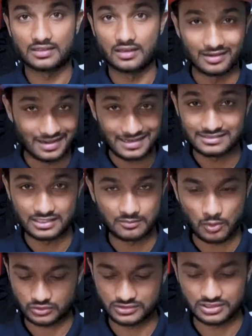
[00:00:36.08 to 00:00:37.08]
let's
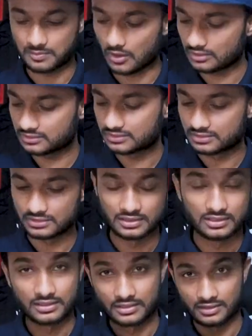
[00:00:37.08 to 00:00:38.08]
unbox this box.
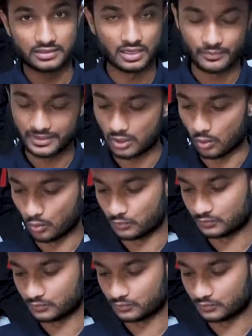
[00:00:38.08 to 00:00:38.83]
Here we go.